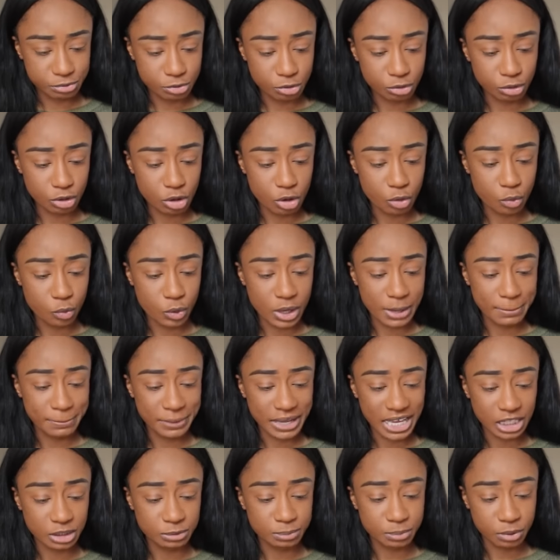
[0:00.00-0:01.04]
Pro Longwear
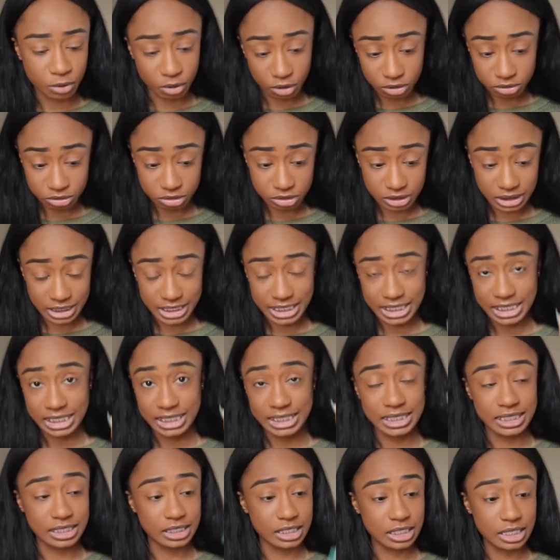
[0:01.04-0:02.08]
Paint Pot
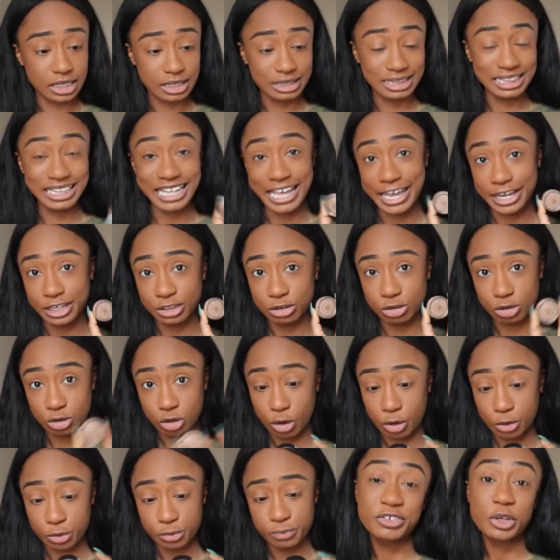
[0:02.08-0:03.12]
in Lane
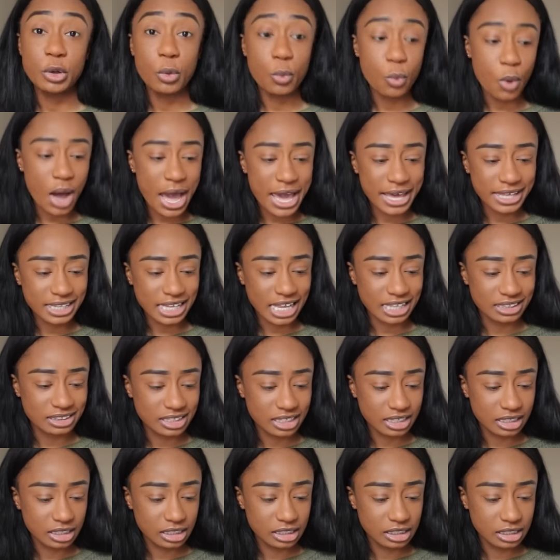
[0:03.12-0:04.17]
Low. If you're white, I
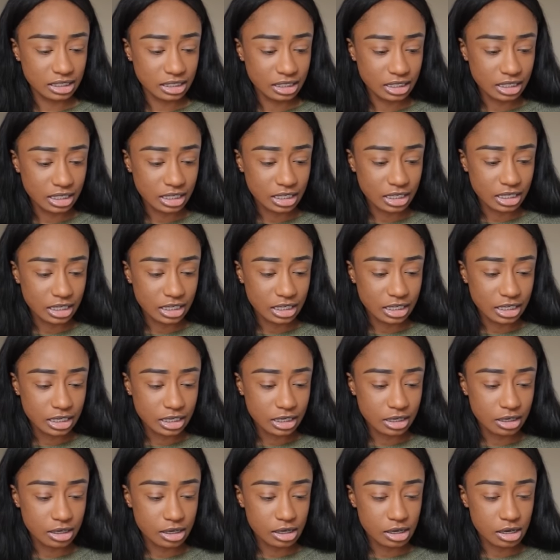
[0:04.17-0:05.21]
think
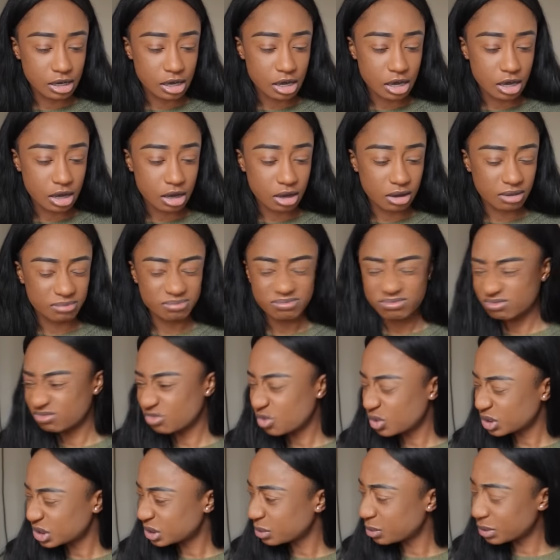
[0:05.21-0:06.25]

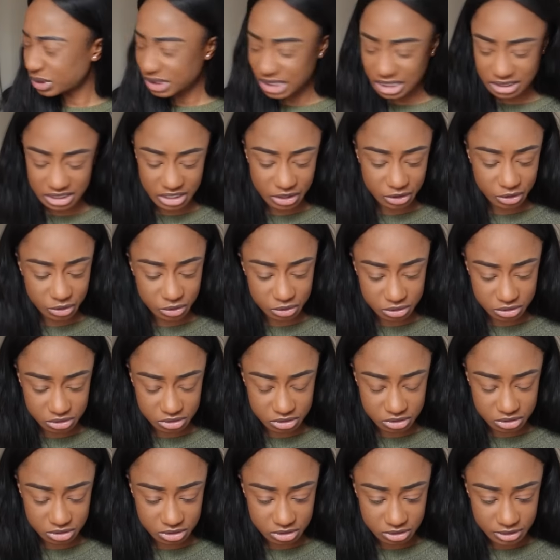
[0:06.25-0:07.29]
what's the one that they
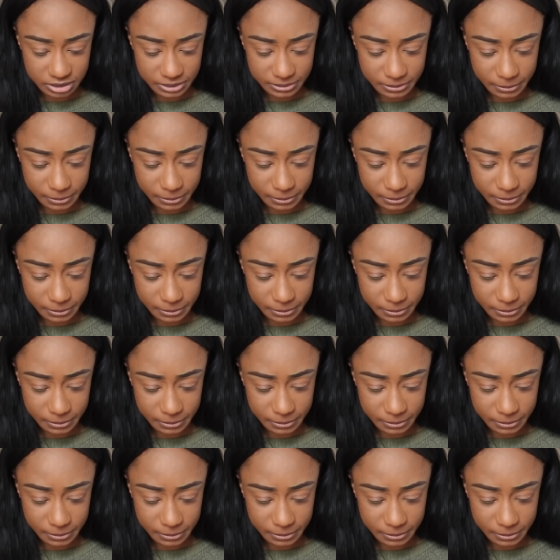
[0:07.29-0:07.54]
use?